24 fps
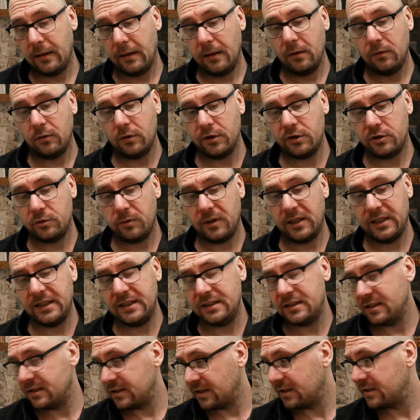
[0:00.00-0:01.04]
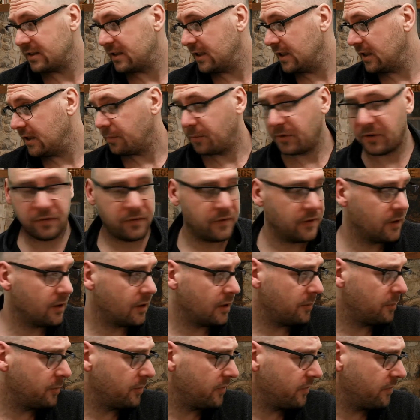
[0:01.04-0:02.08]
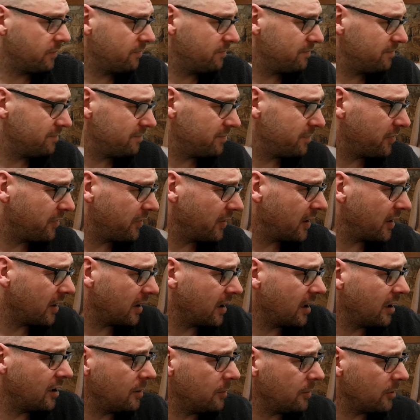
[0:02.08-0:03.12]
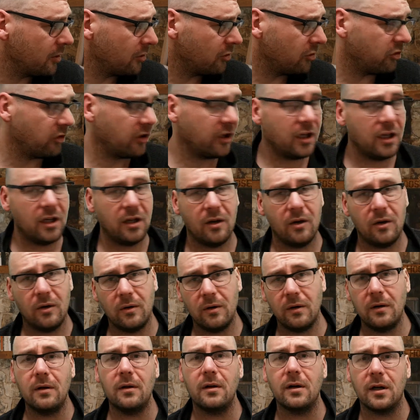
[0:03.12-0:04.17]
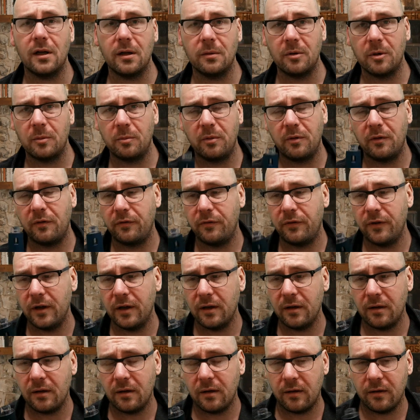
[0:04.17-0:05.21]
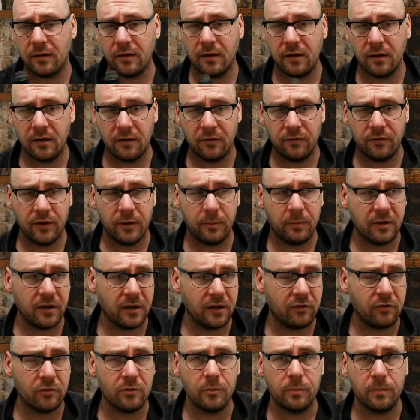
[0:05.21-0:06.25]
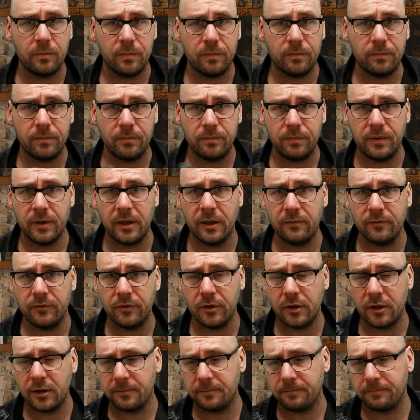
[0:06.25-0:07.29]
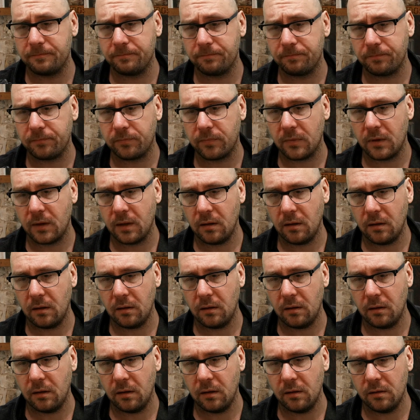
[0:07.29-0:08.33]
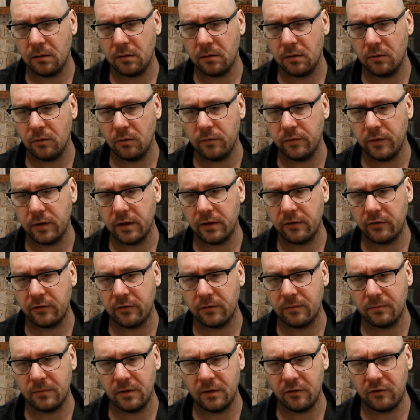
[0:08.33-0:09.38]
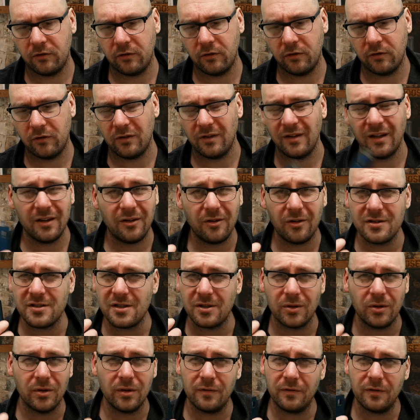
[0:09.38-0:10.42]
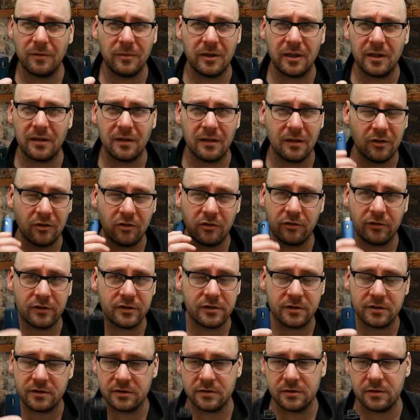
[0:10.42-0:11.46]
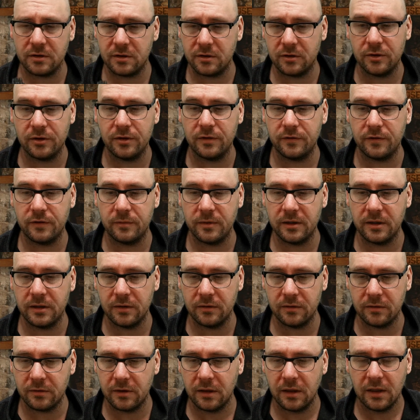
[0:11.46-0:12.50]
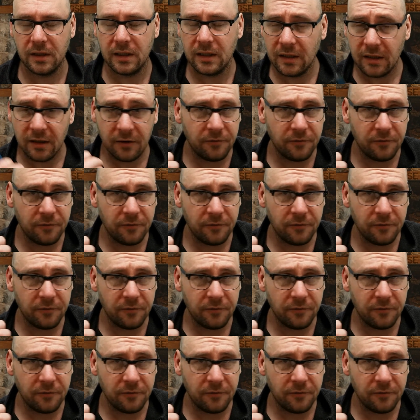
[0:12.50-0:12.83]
Looks wise, as I say, I prefer the Caliburn G, or I would prefer the Replaceable PM40 over this. It doesn't do it for me. It just does not do it for me. It